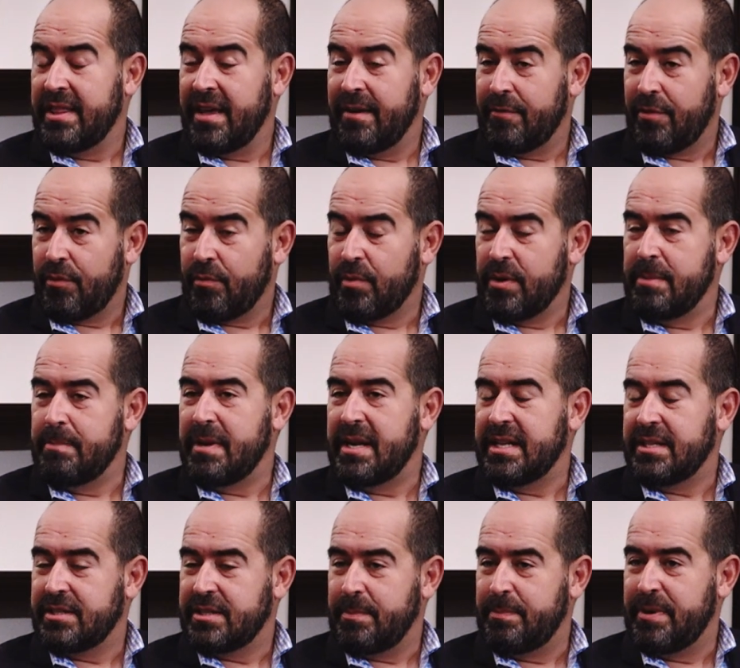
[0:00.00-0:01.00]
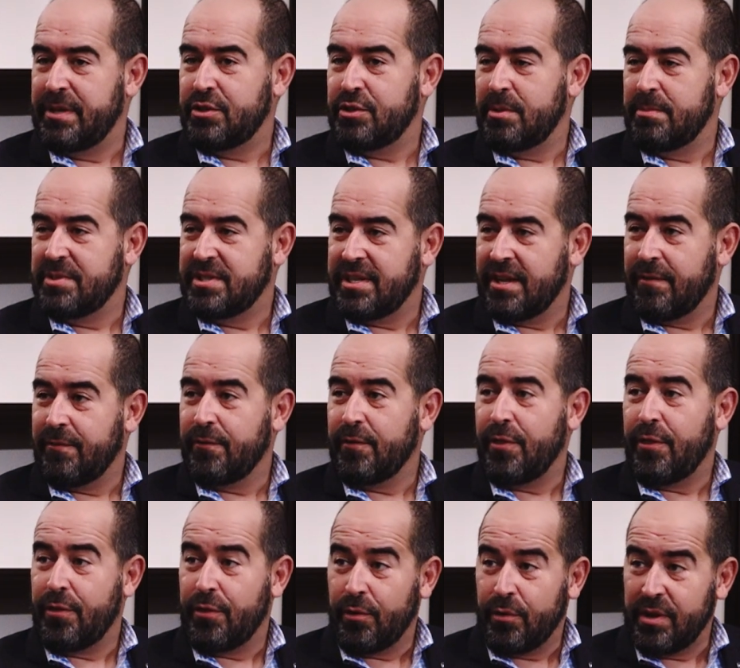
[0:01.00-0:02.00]
and they have 3 minutes to pitch themselves for
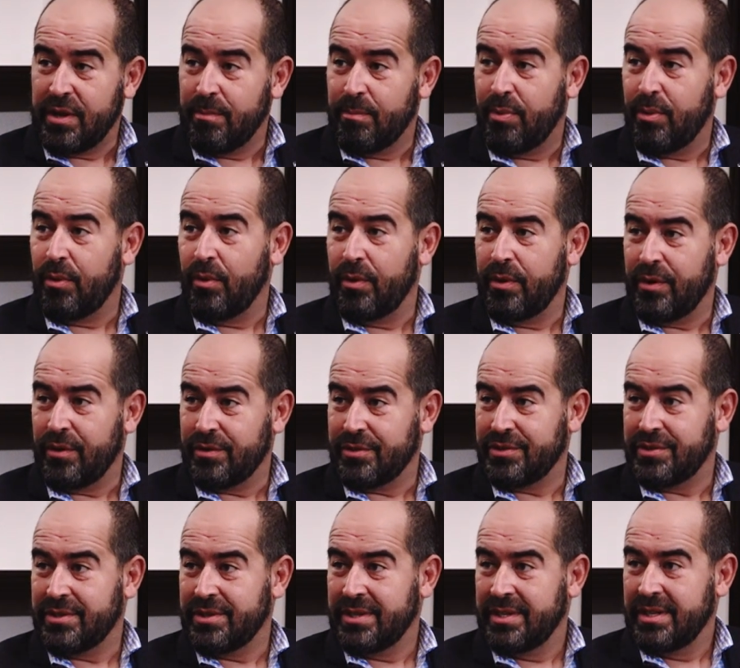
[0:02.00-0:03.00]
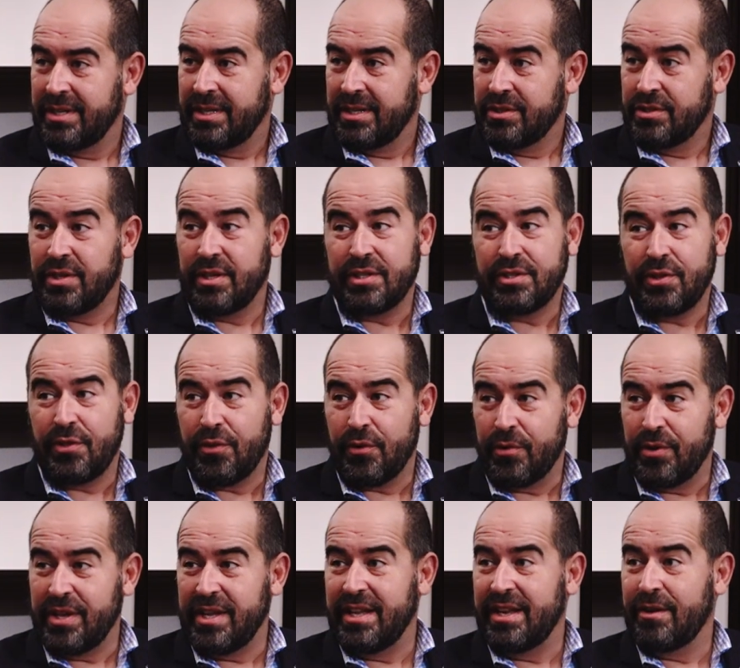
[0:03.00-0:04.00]
30 employers. So that's
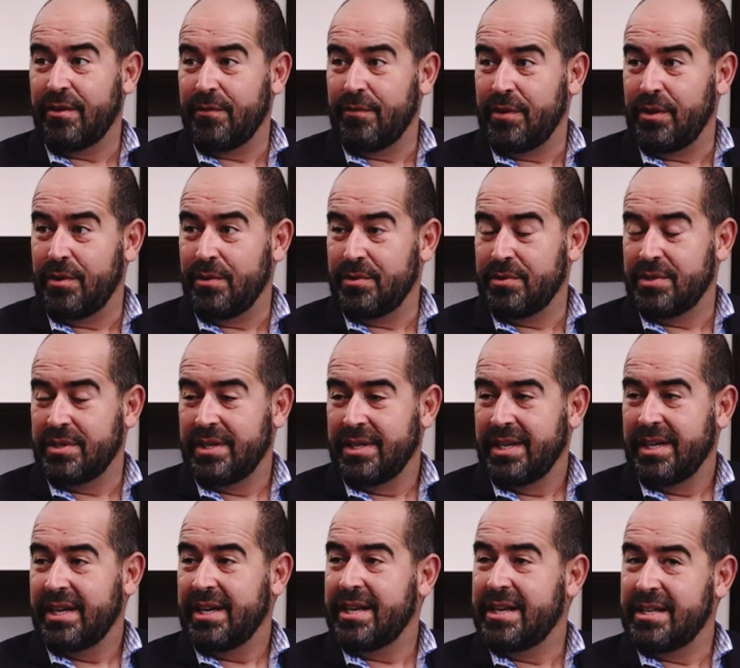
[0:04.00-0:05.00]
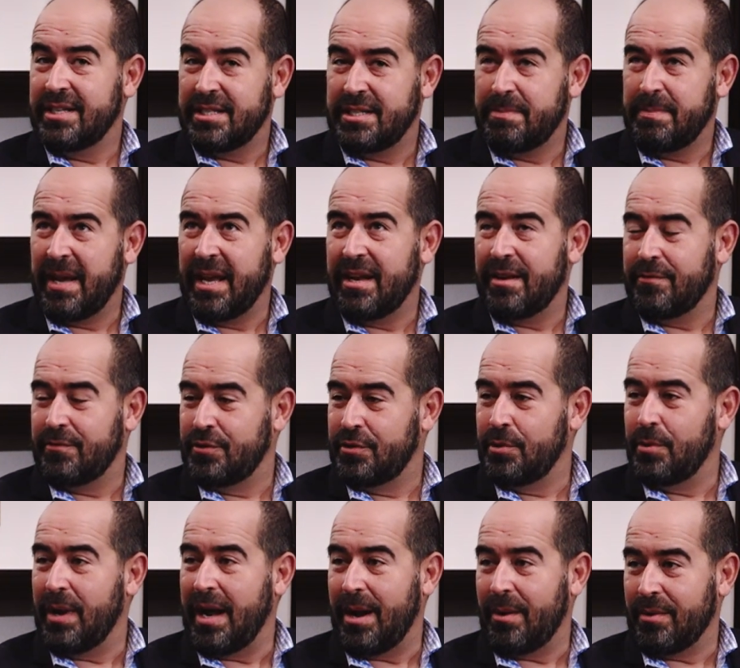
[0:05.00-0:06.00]
30 interviews in a span of
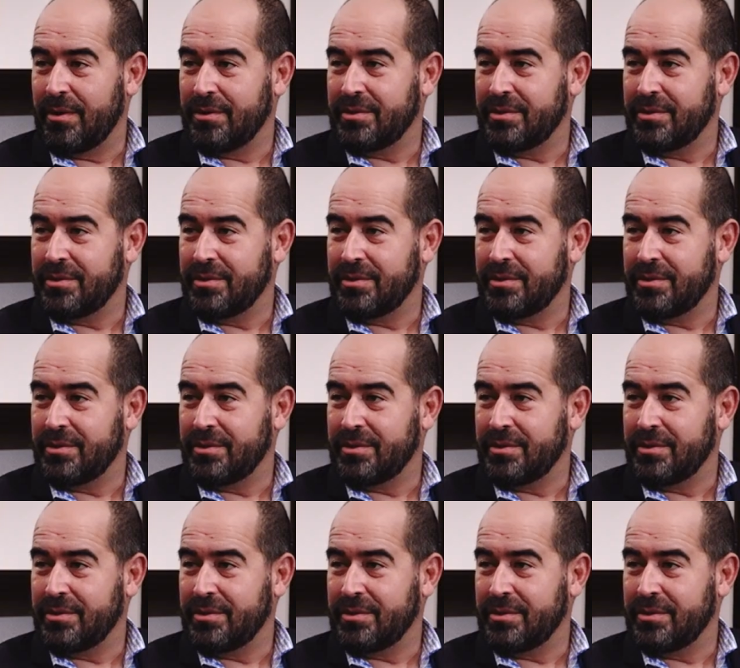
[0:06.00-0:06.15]
2